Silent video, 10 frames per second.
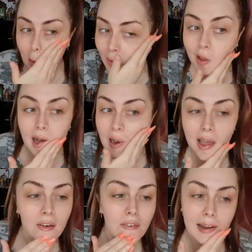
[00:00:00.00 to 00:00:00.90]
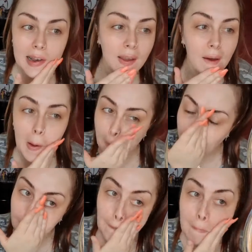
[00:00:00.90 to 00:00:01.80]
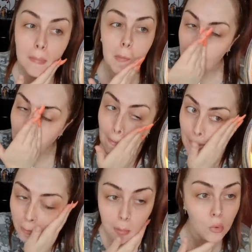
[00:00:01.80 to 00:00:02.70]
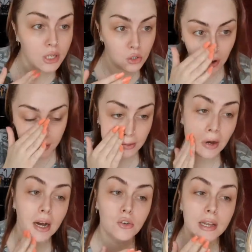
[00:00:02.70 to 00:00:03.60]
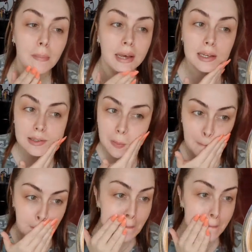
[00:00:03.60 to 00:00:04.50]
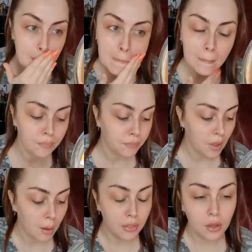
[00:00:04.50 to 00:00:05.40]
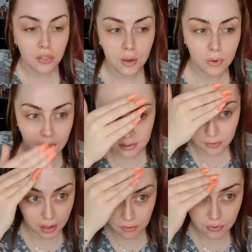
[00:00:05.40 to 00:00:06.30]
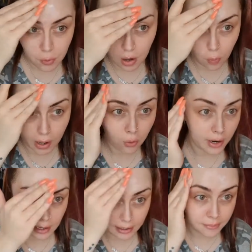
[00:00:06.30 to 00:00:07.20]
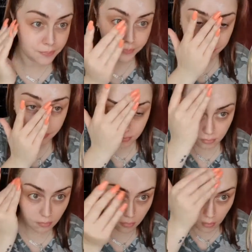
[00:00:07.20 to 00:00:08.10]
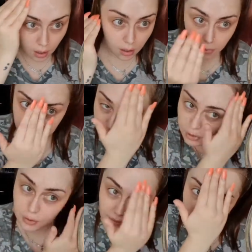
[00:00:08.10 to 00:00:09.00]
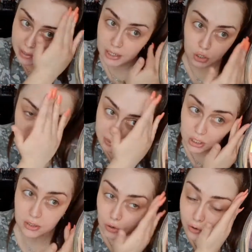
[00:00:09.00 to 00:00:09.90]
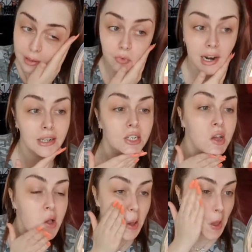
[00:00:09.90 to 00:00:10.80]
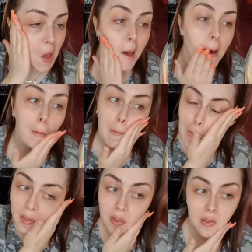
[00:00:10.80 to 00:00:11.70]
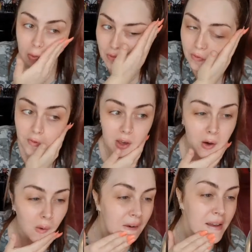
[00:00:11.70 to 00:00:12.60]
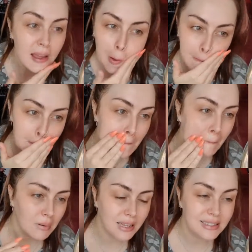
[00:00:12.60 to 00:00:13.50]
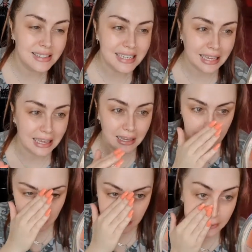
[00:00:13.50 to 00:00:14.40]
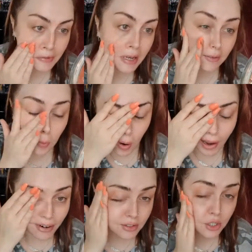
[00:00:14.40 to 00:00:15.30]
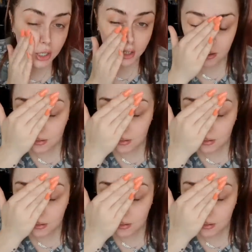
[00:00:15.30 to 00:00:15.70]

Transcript: See, I like a really moisturised and hydrated base. But the good thing with this, even if you are quite oily, obviously we do have the Peaches and Cream range, but this doesn't feel like sticky and it doesn't leave a white residue.